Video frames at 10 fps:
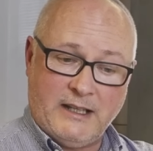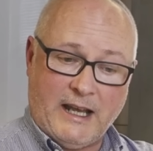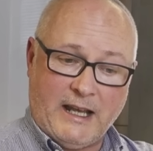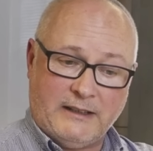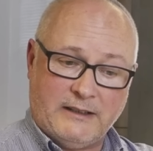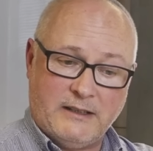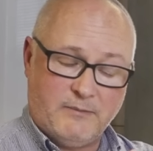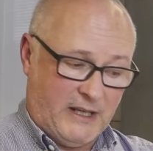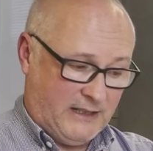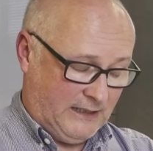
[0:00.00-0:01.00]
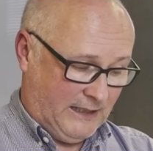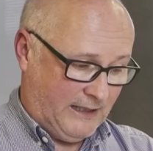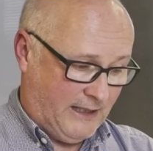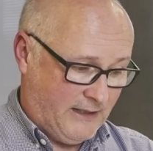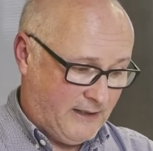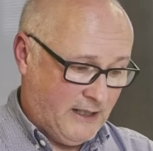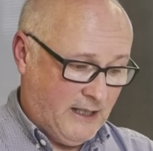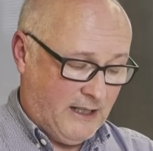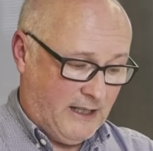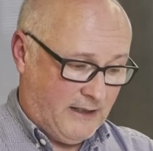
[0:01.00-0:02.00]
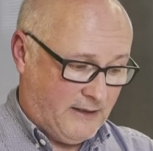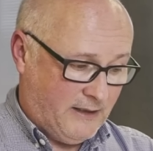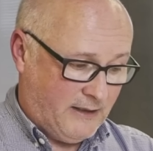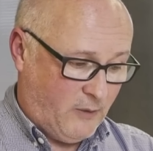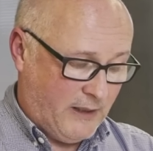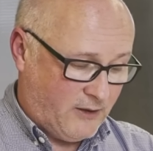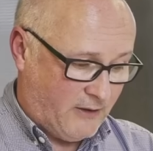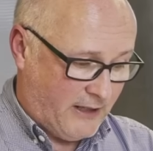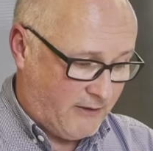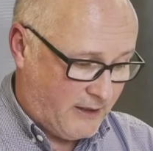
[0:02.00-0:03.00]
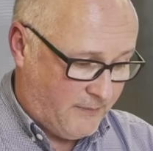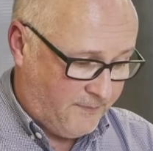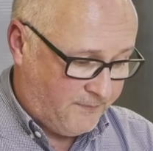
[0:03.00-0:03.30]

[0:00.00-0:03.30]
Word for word: and basically this is the quicksort algorithm.